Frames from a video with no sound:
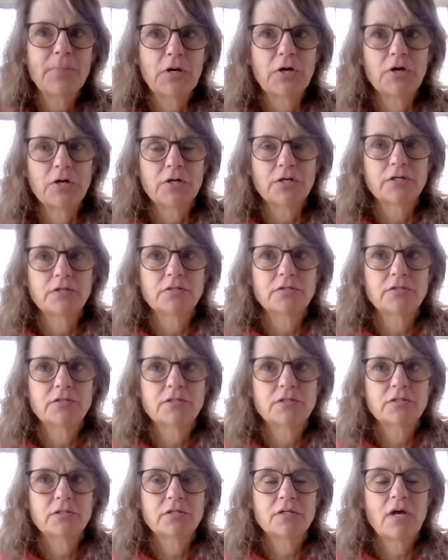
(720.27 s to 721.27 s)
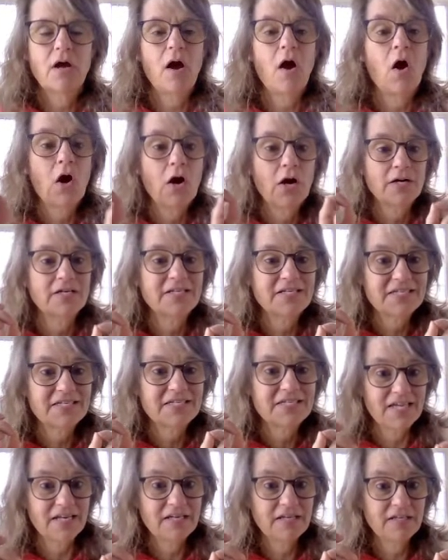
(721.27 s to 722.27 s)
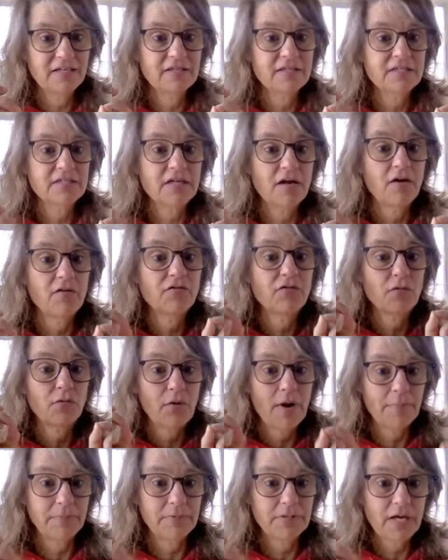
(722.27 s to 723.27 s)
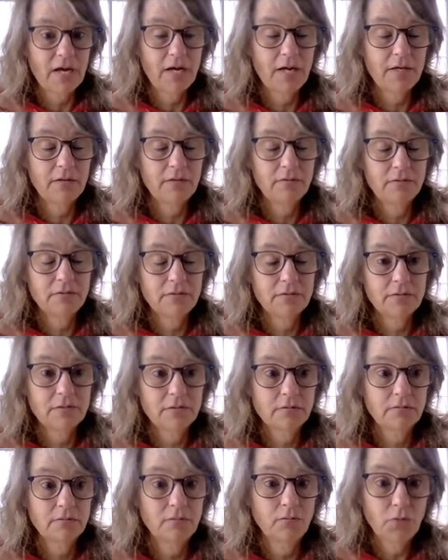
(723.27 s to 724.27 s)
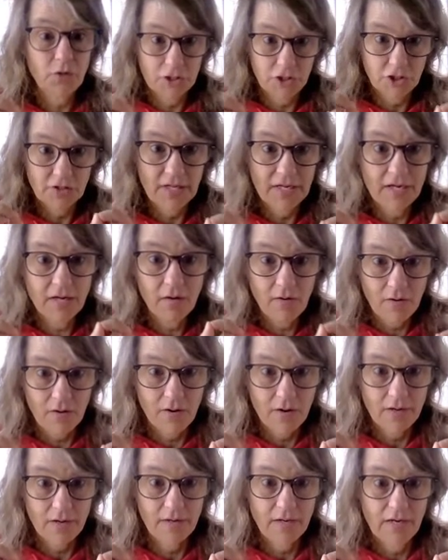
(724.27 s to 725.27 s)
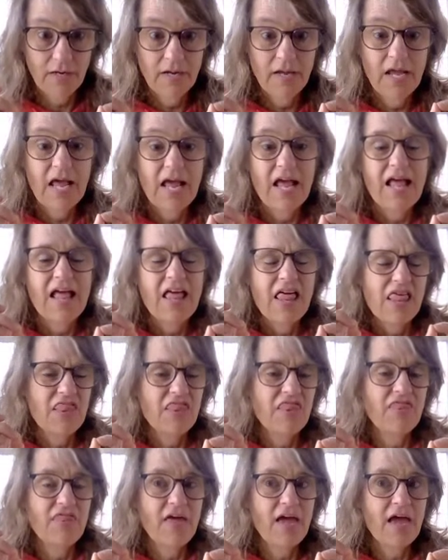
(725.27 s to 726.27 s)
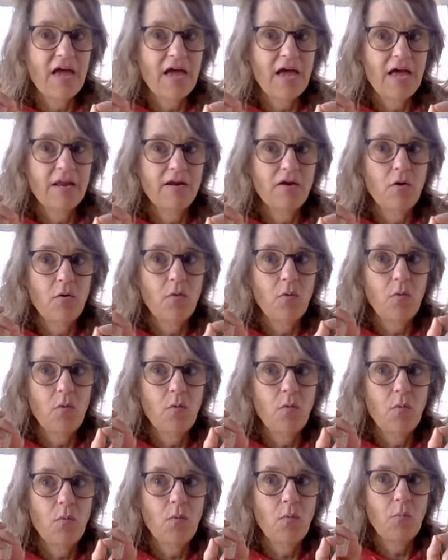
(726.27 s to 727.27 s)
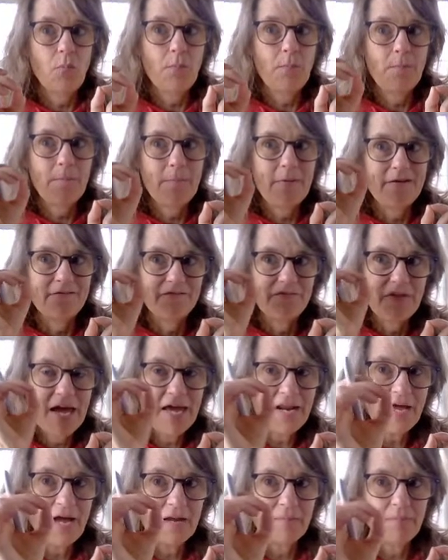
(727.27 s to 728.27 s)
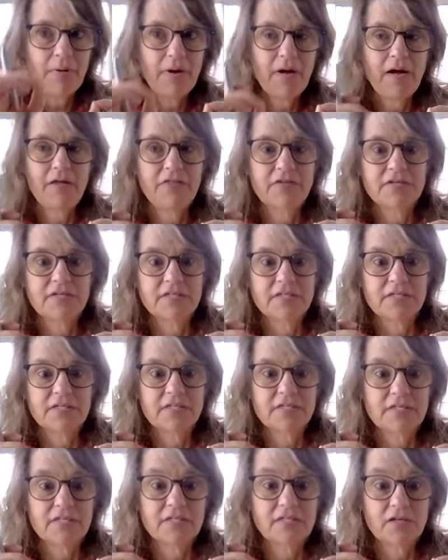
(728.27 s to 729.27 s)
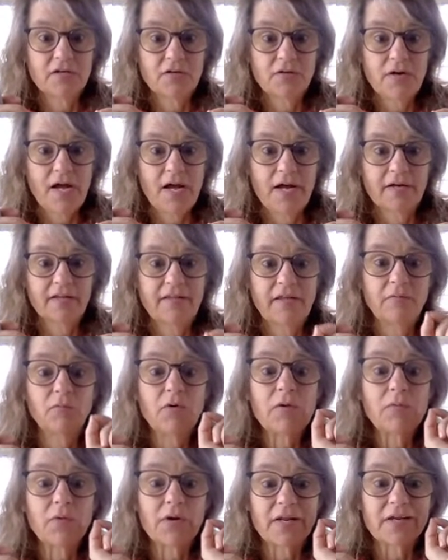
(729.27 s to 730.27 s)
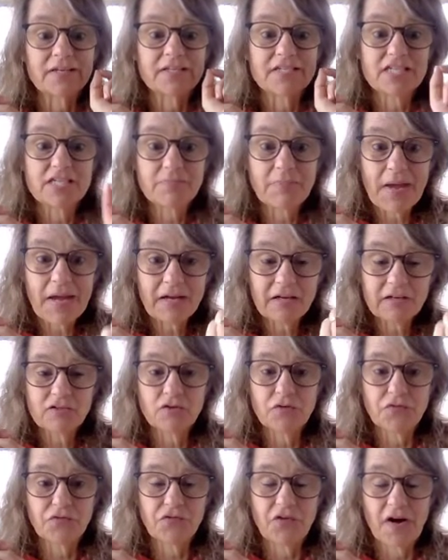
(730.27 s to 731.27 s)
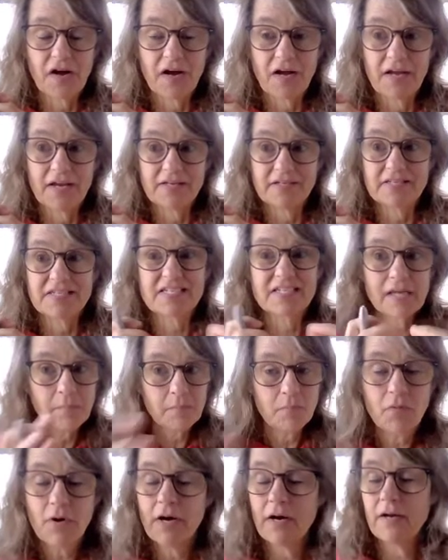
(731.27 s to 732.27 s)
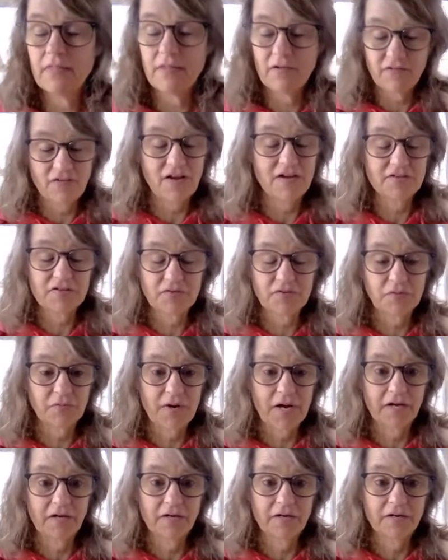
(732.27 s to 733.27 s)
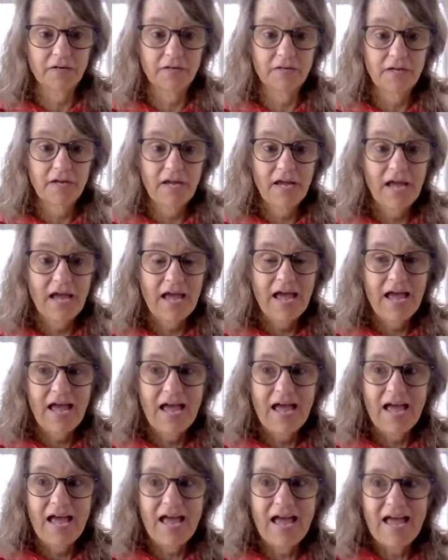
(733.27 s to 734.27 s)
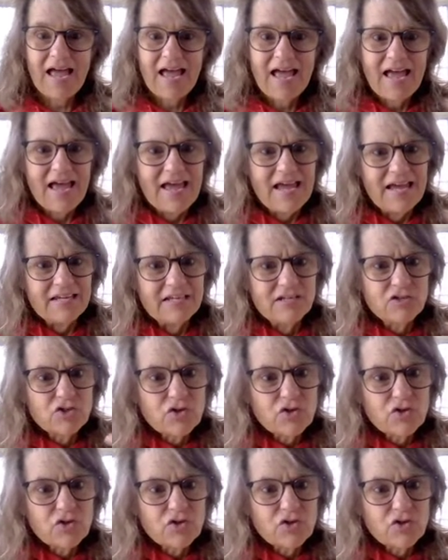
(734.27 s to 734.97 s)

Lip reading: birds are descendants of reptiles, which they are, then if that hypothesis is correct, then we would expect to find somewhere in the fossil record a